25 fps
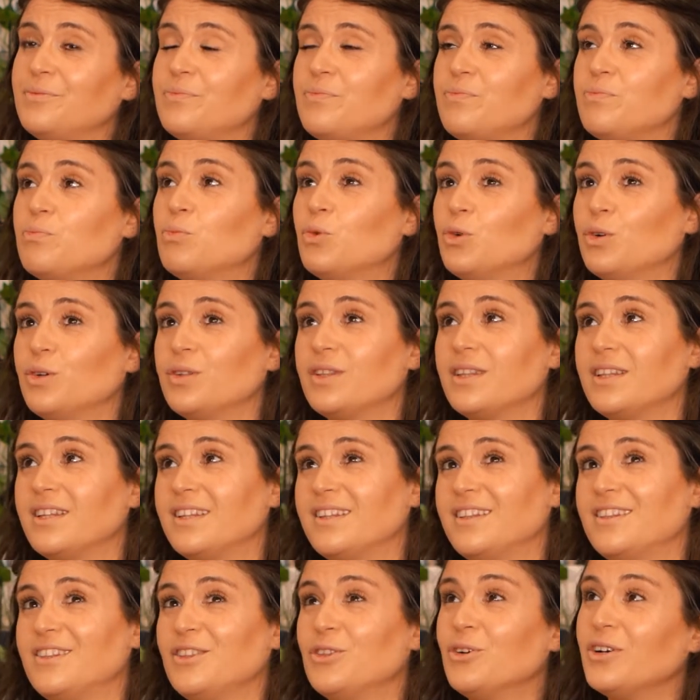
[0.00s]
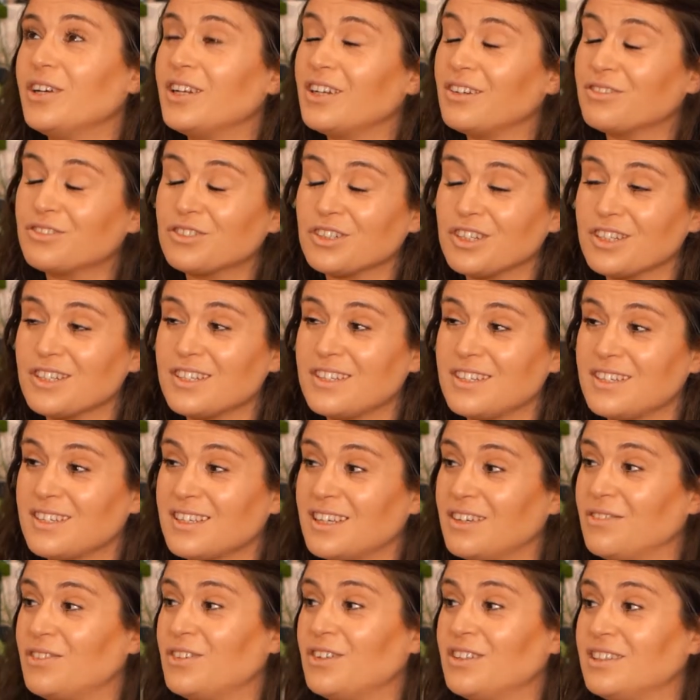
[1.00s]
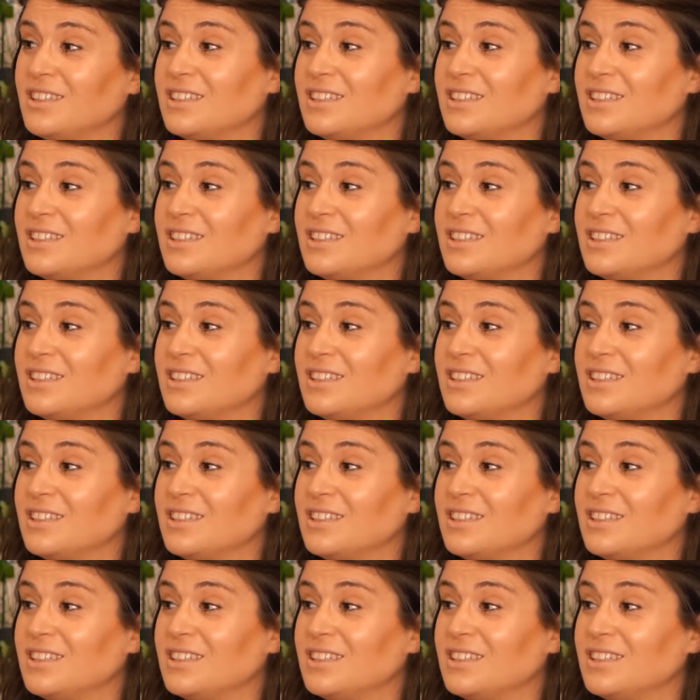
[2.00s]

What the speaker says: not enough trust is given on